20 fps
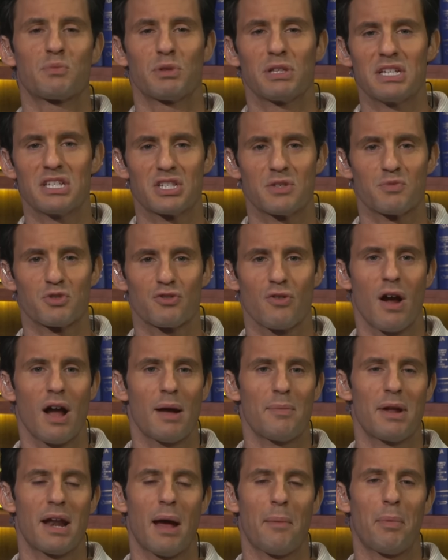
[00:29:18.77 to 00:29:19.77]
please
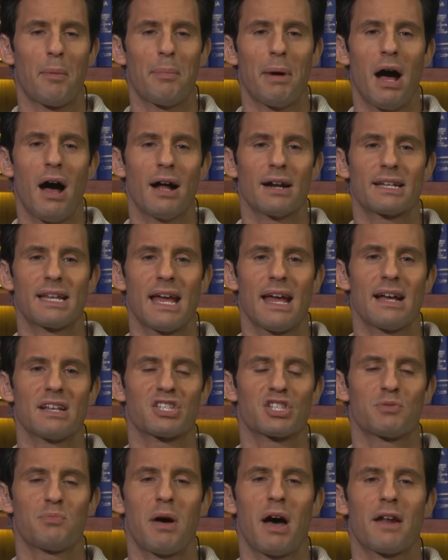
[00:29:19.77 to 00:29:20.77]
subscribe on Apple
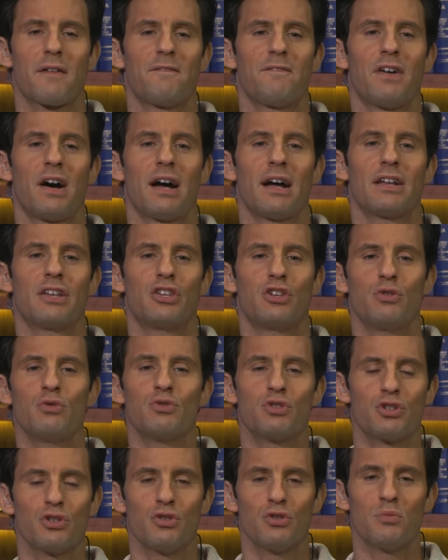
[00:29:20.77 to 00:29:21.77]
Podcasts, Spotify,
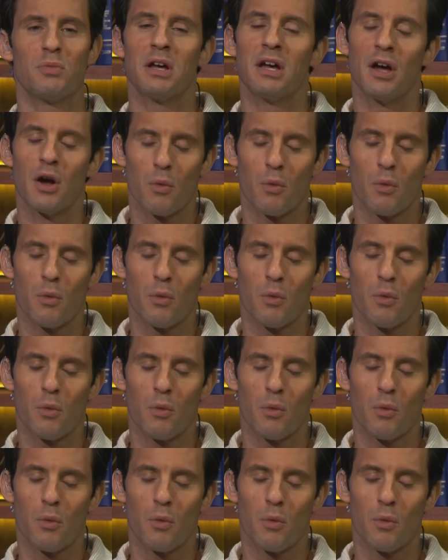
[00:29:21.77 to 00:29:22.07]
YouTube,